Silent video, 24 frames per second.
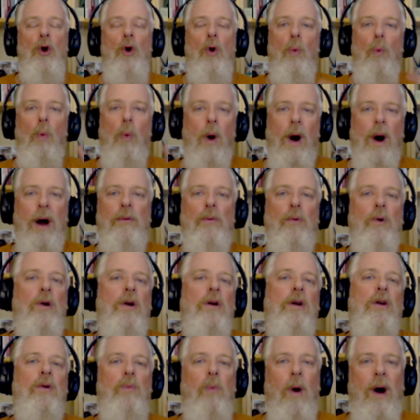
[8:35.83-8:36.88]
one
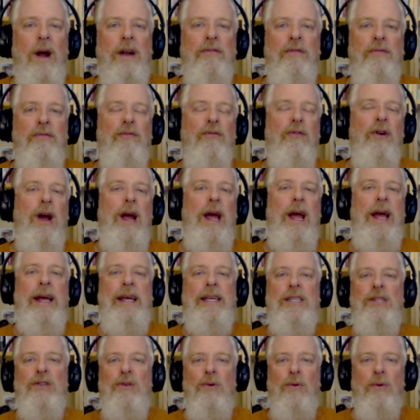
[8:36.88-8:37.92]
word, one
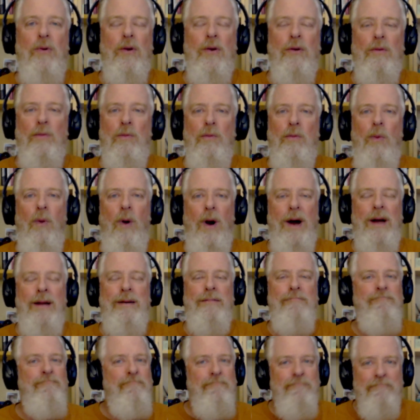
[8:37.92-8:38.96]
phrase, or
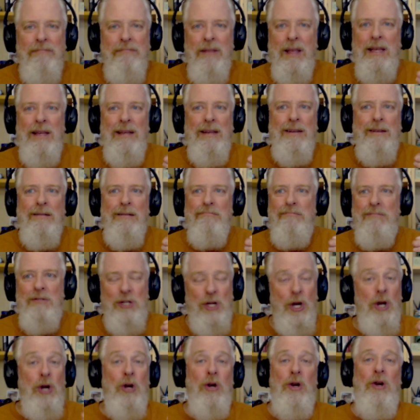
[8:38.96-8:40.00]
one
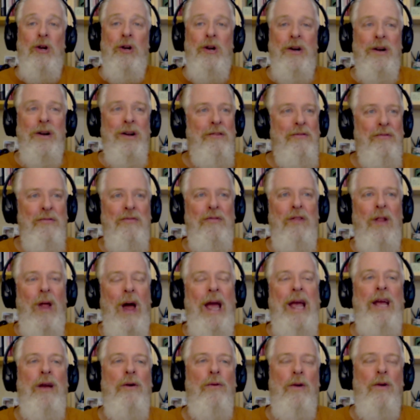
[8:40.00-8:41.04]
turn of
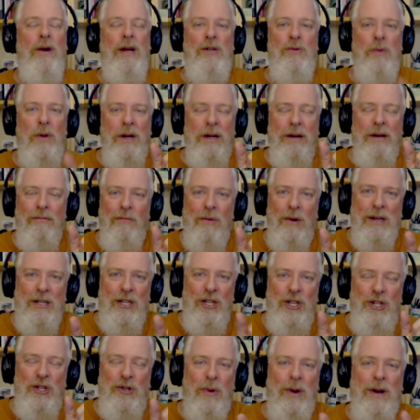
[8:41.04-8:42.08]
language, one
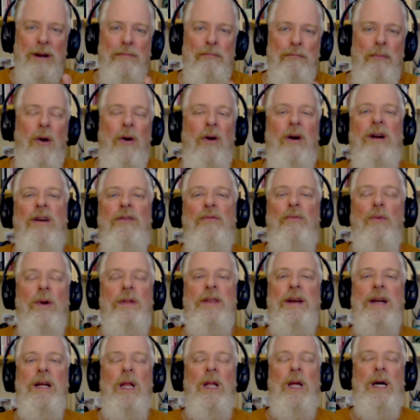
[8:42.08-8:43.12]
short part of what
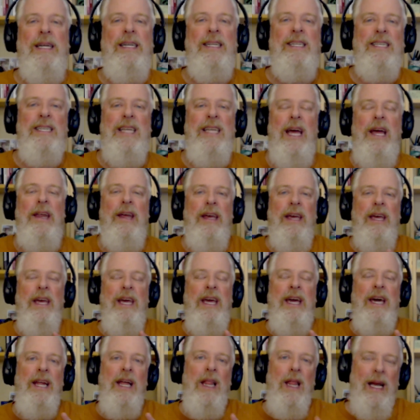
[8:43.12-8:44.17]
the client has said.
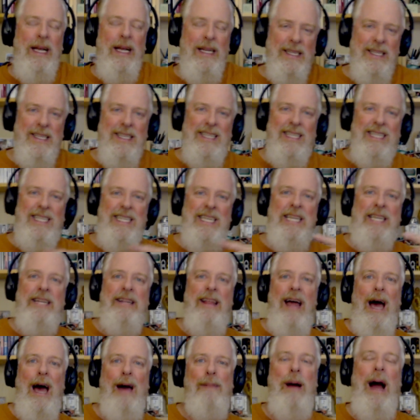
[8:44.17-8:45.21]
And I like to seed
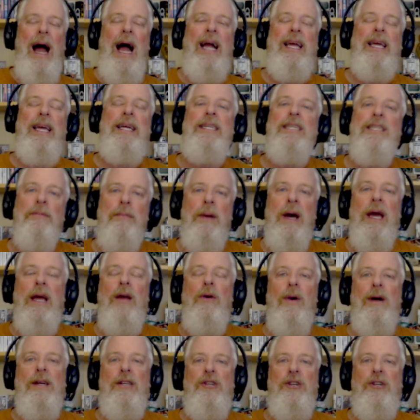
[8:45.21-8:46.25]
that back into my
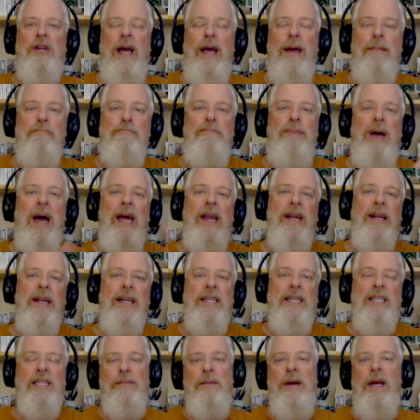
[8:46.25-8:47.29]
question. I embed it
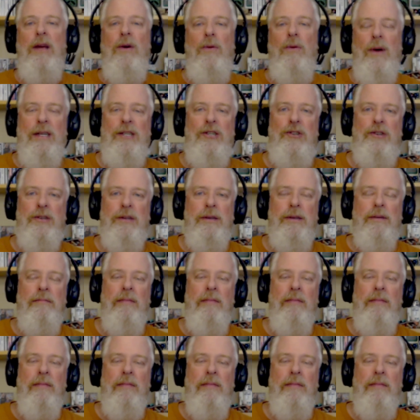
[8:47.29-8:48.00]
into my question.